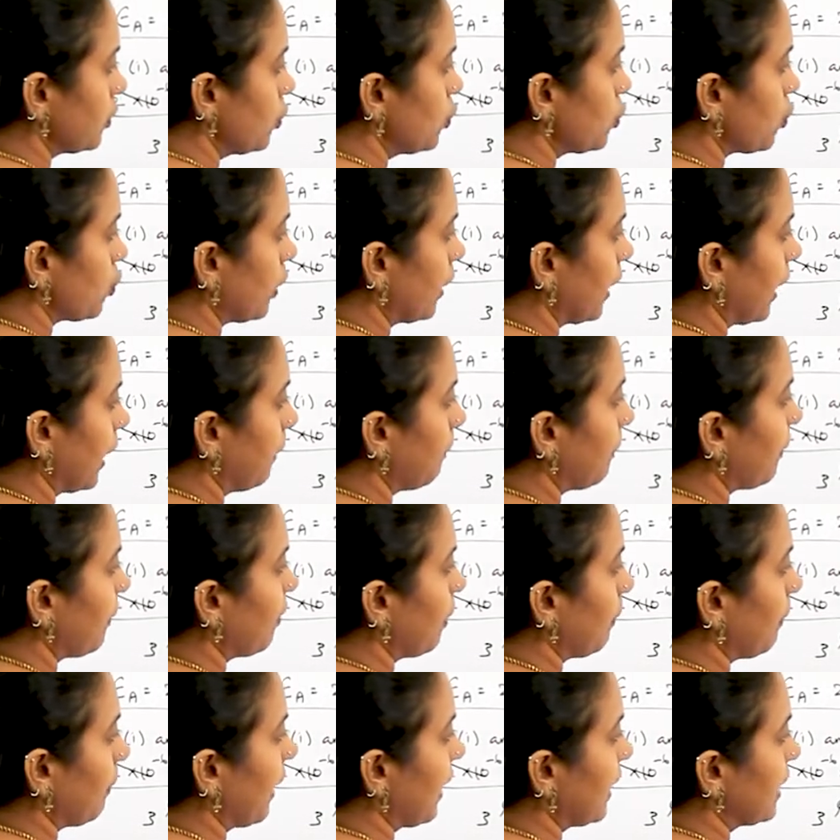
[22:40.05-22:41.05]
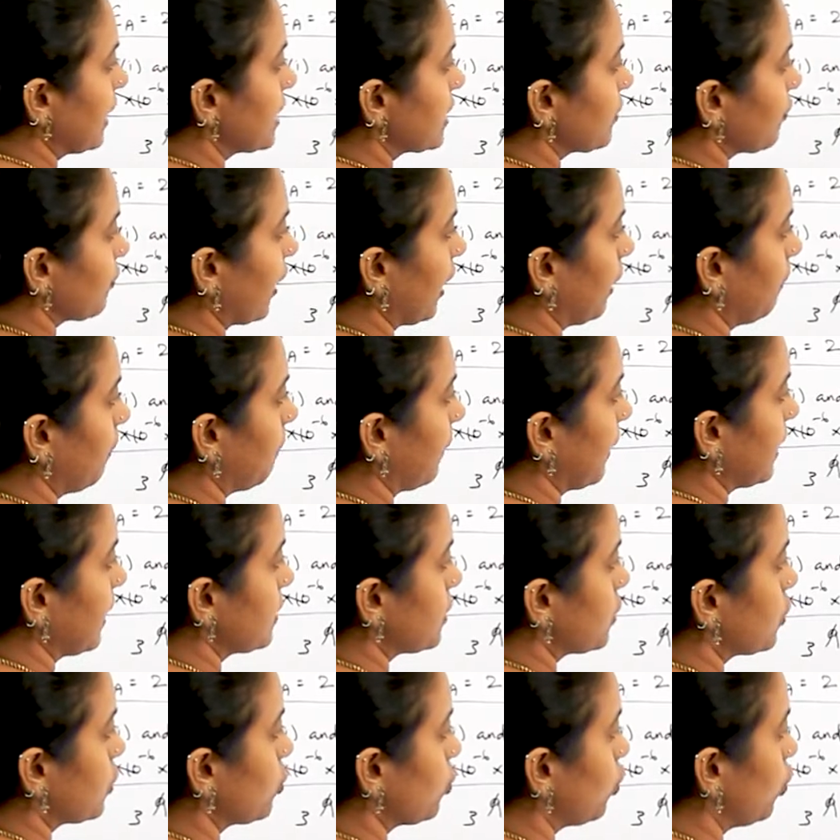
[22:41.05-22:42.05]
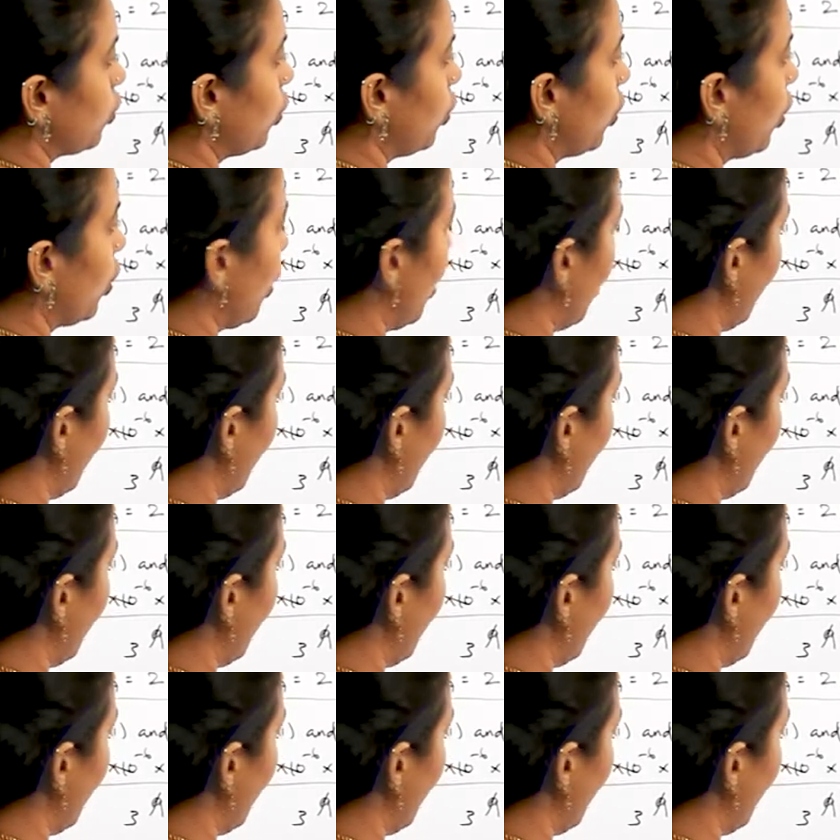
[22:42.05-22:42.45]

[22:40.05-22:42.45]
So 10 power minus 5 plus 2